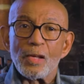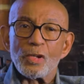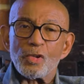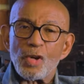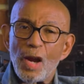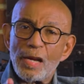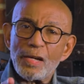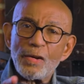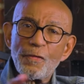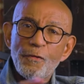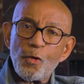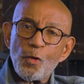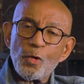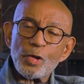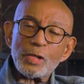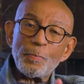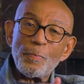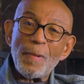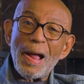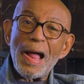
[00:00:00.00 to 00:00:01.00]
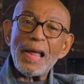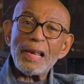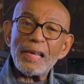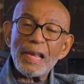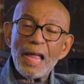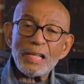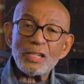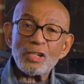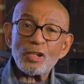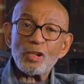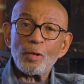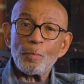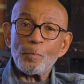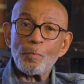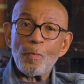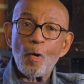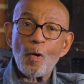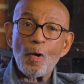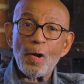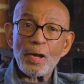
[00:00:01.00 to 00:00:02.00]
Trying to force biological
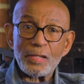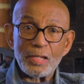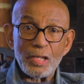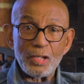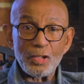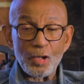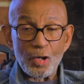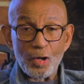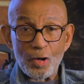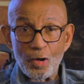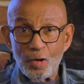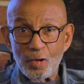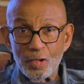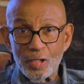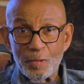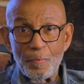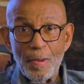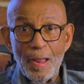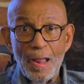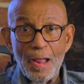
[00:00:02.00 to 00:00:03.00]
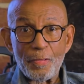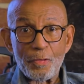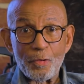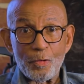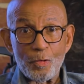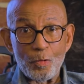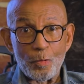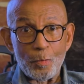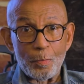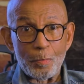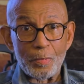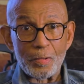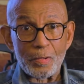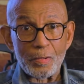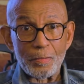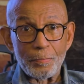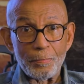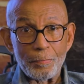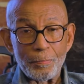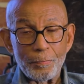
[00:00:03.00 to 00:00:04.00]
boys into girls' bathrooms.